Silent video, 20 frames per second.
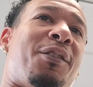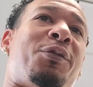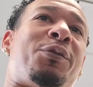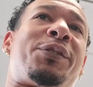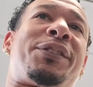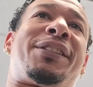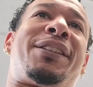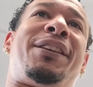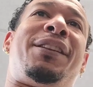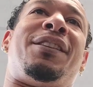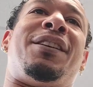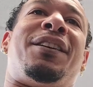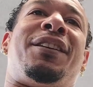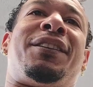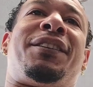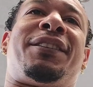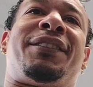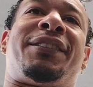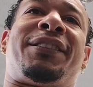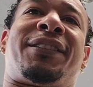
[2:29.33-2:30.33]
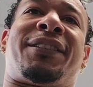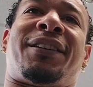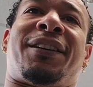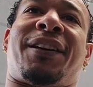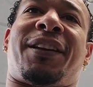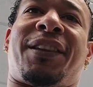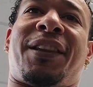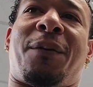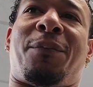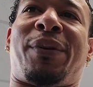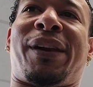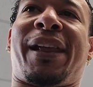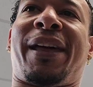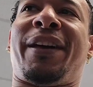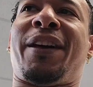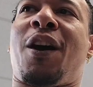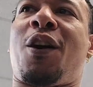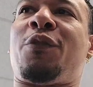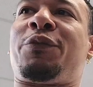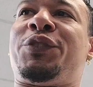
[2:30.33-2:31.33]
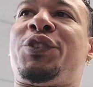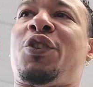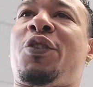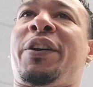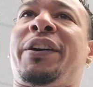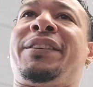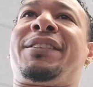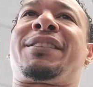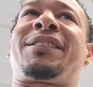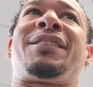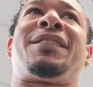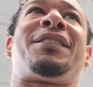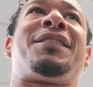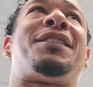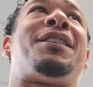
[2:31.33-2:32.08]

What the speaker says: don't see the playoff joints,